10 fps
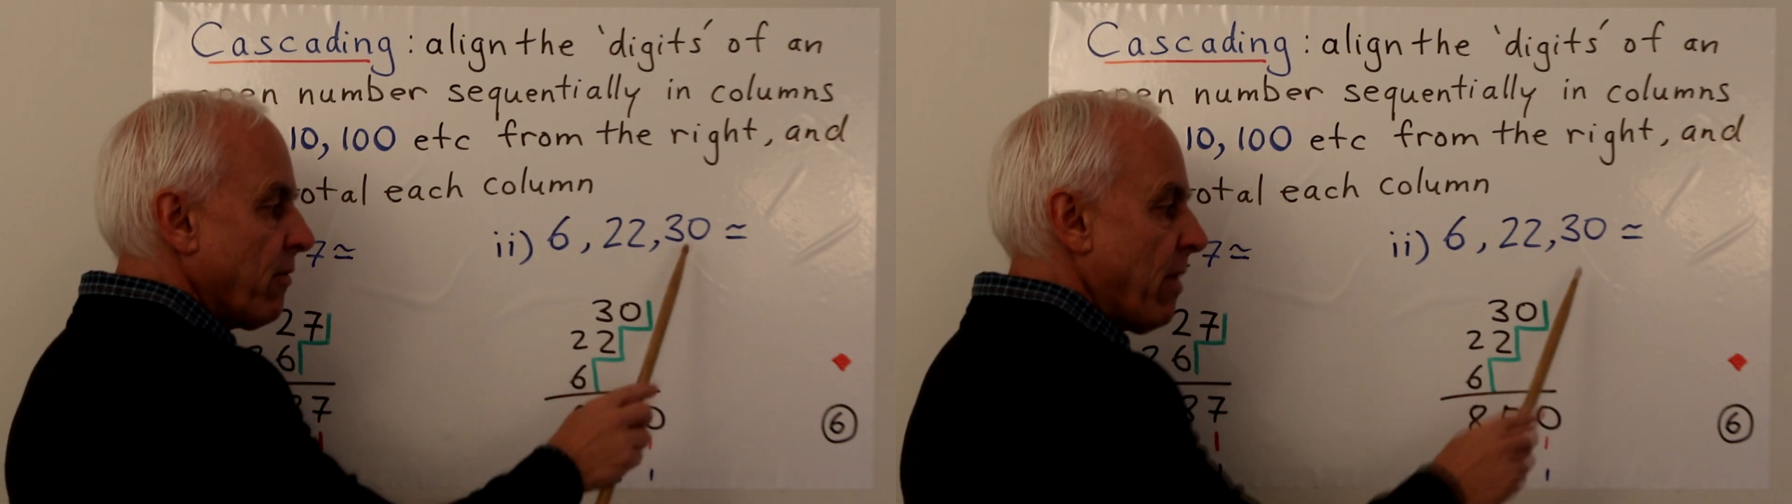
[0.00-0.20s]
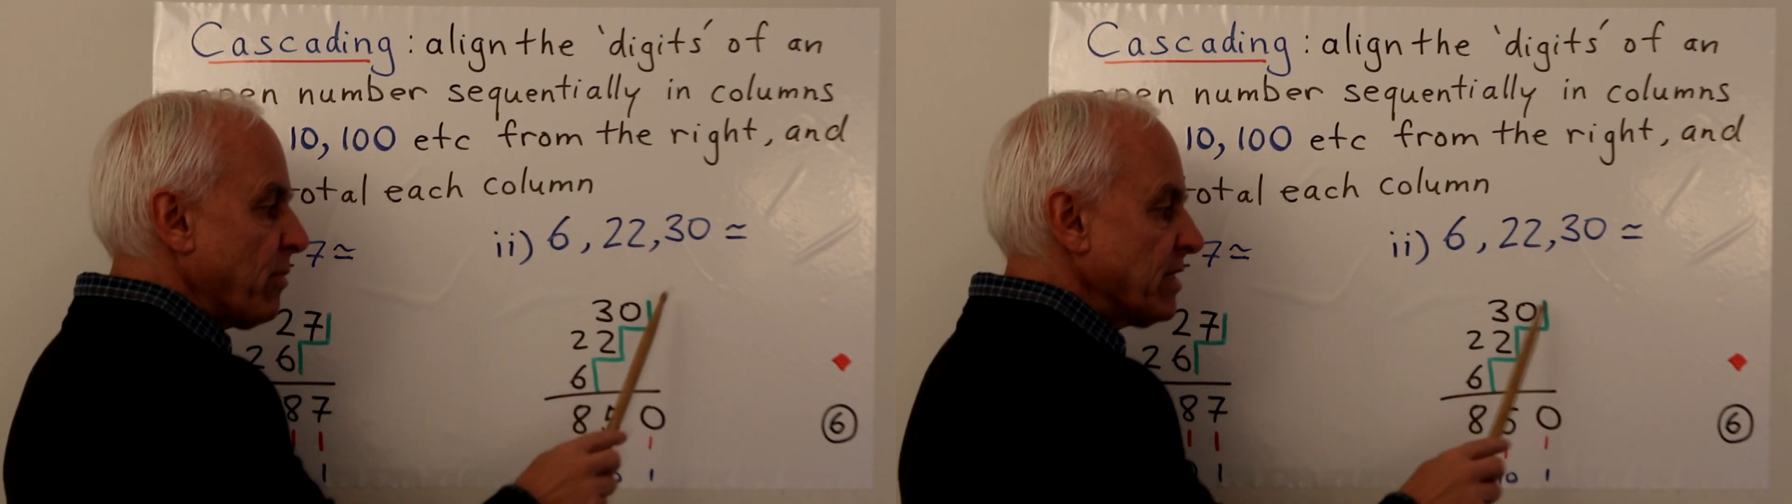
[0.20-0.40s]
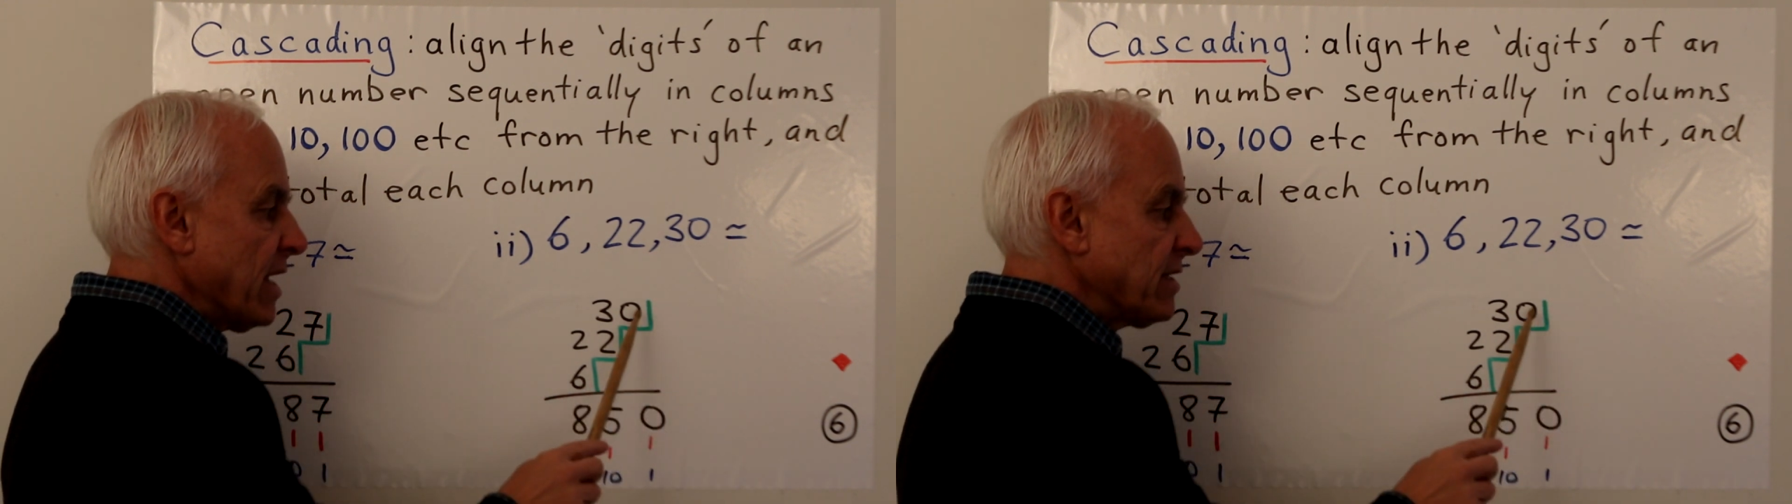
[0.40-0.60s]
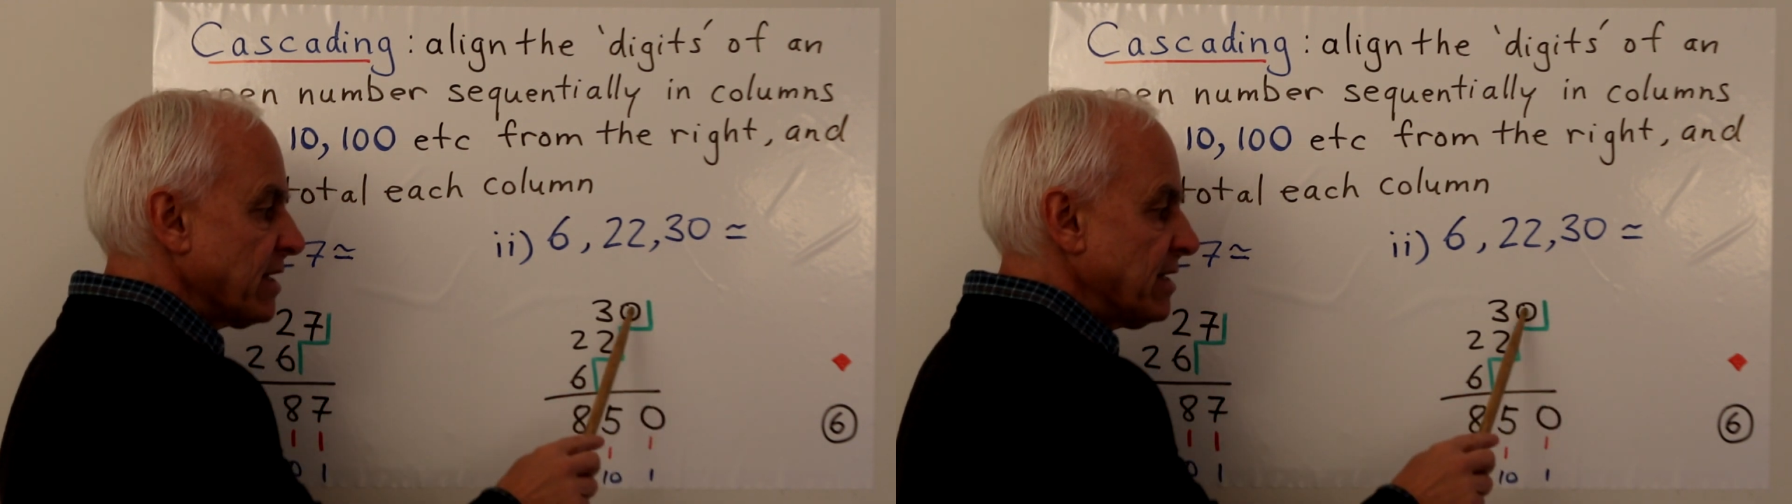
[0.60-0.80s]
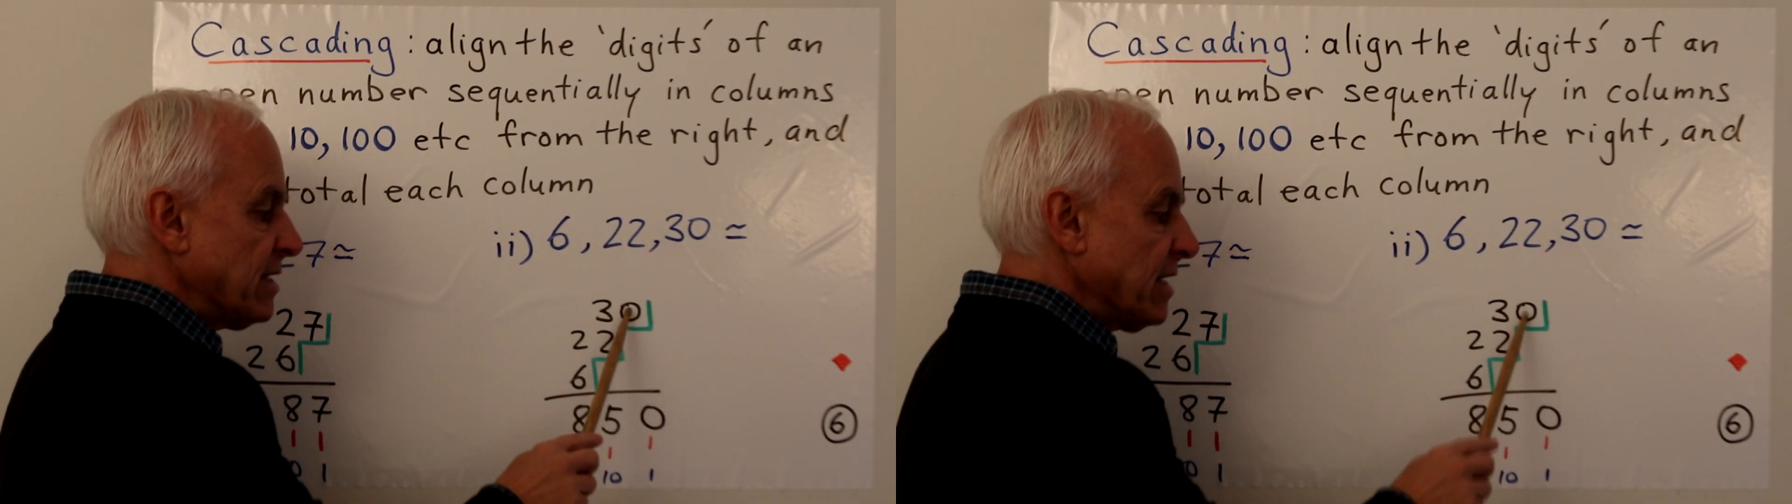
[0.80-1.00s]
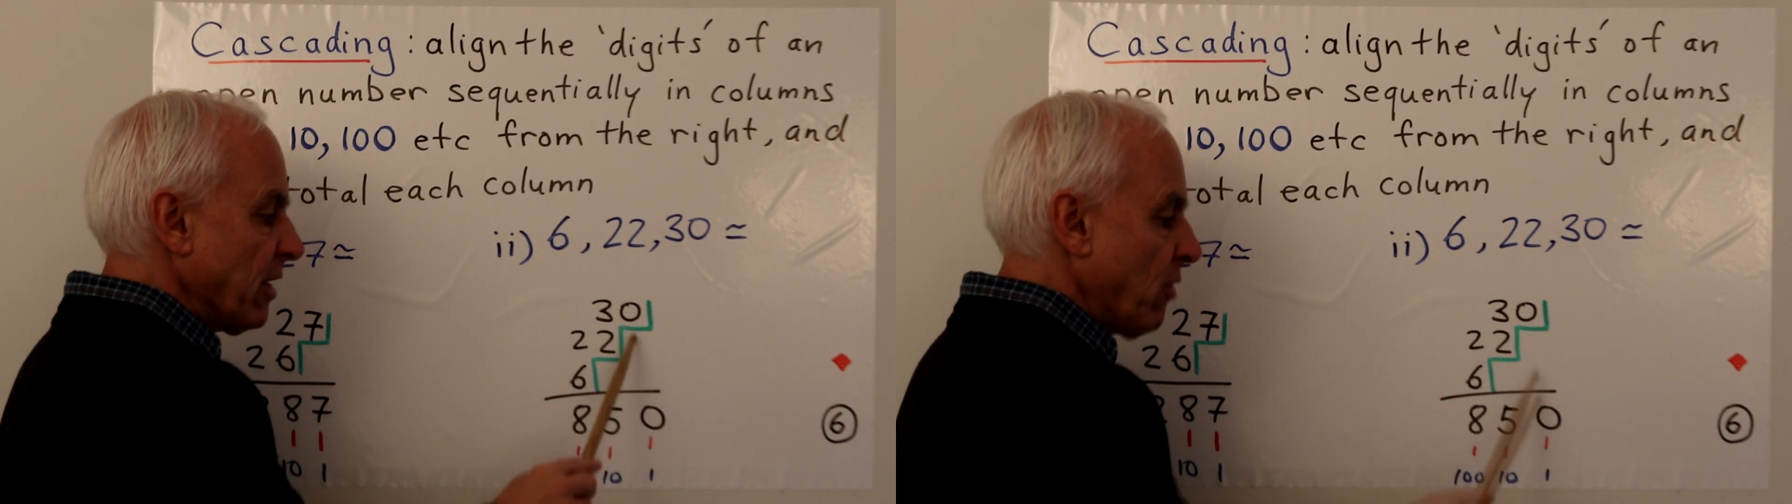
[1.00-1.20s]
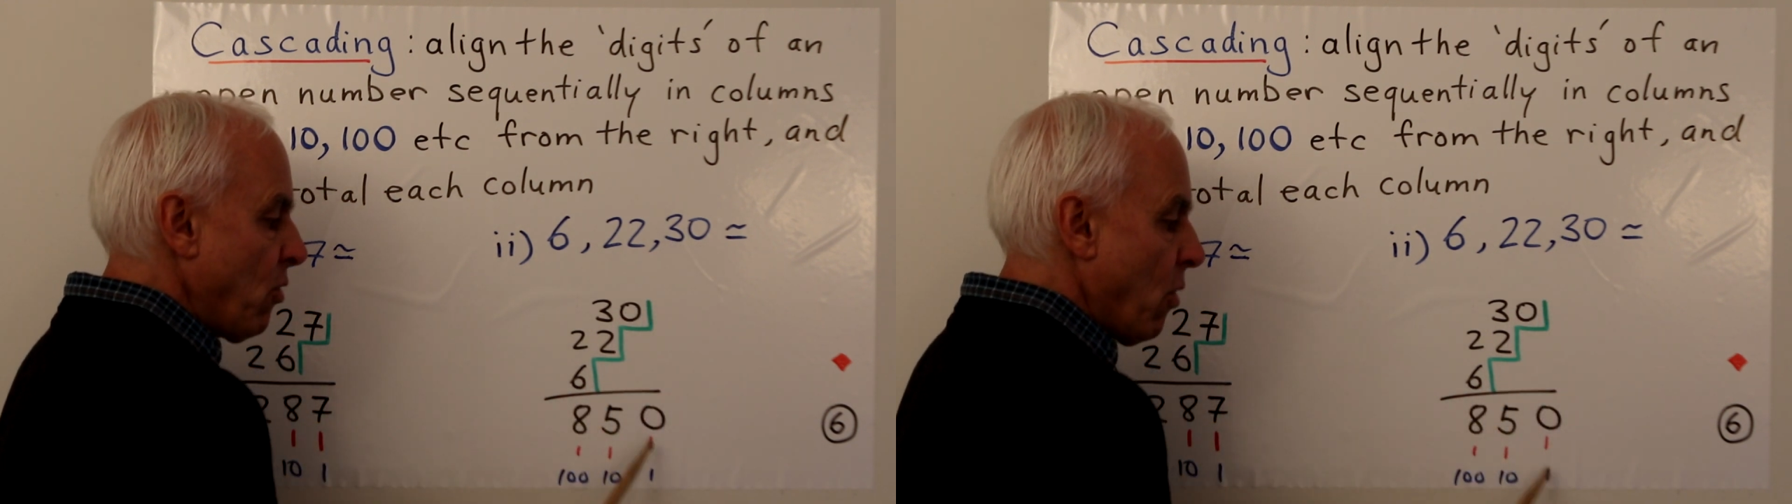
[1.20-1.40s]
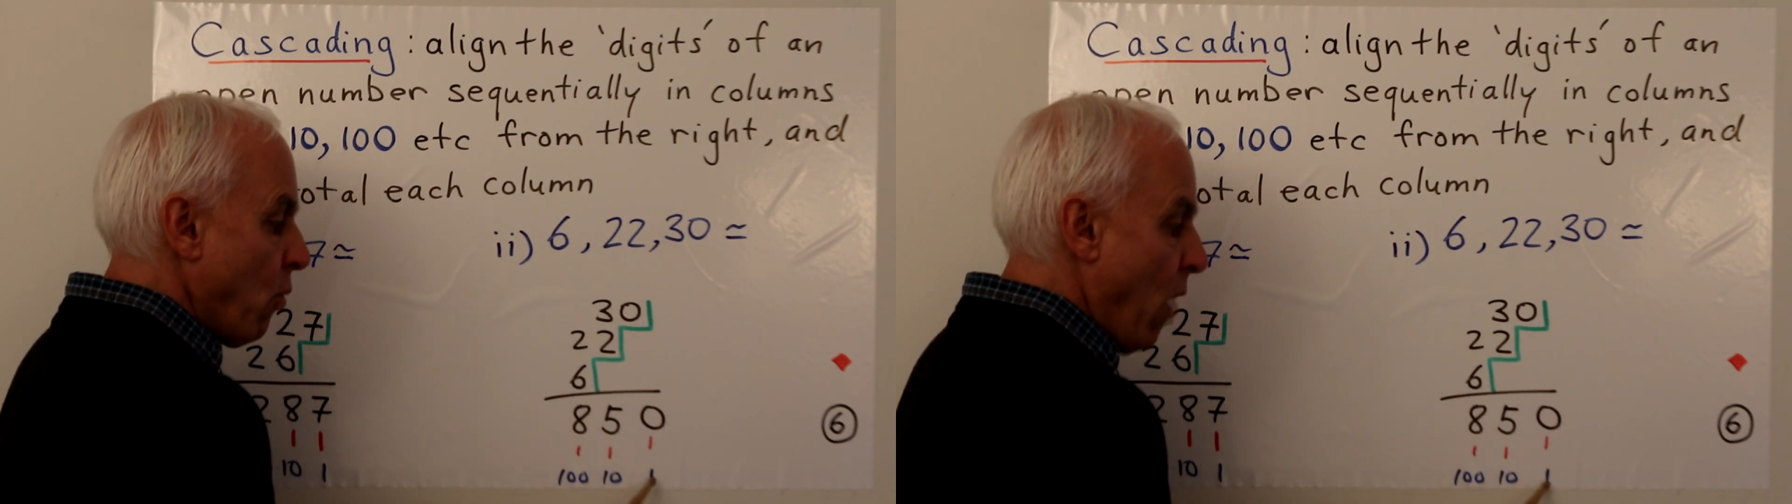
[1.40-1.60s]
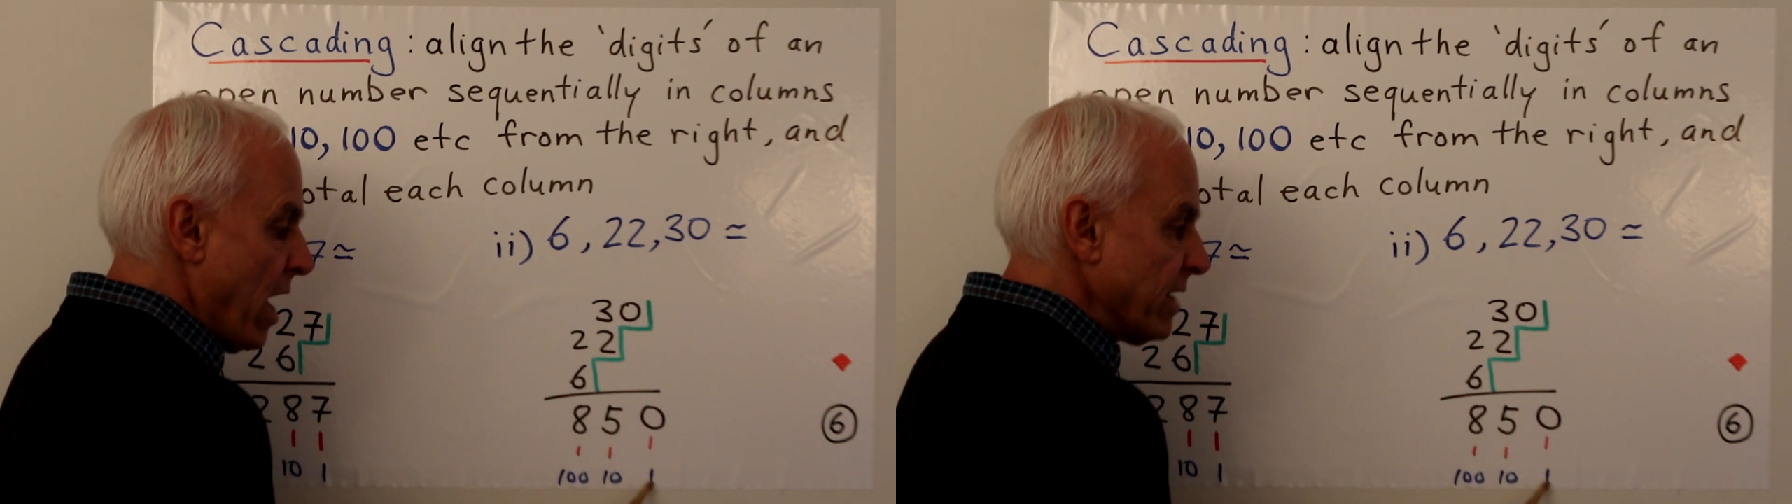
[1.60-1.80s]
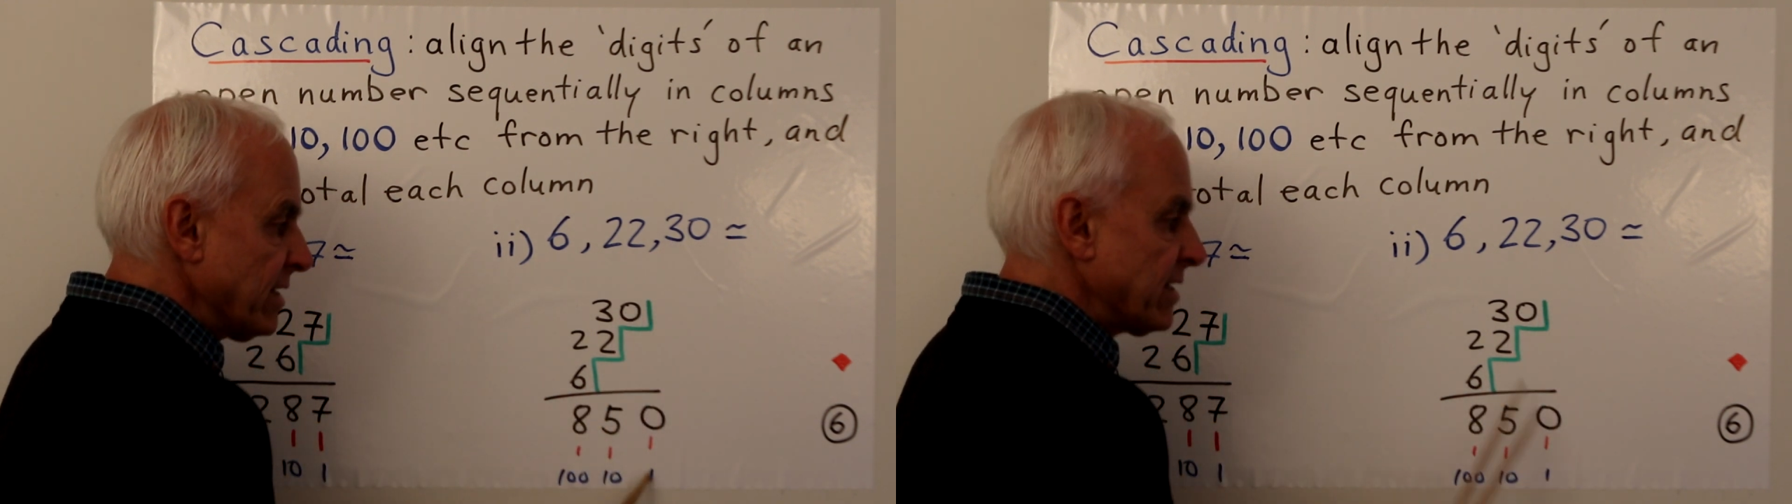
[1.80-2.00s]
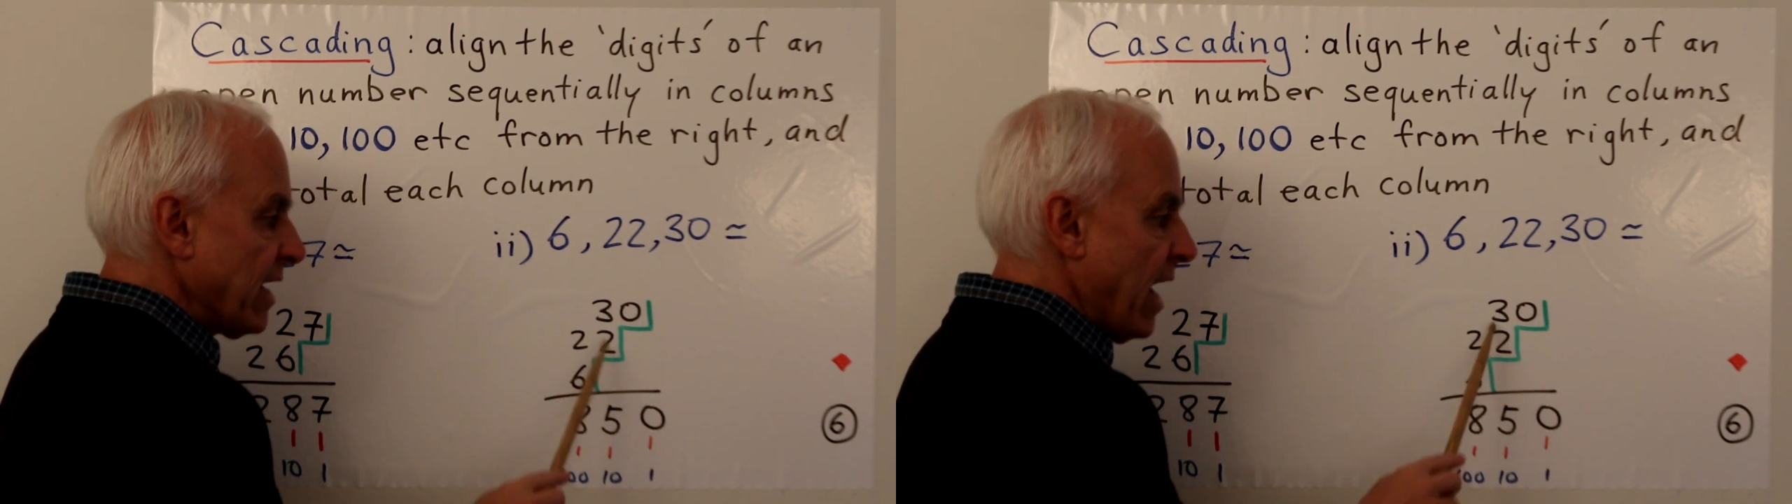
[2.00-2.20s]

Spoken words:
represents 0 ones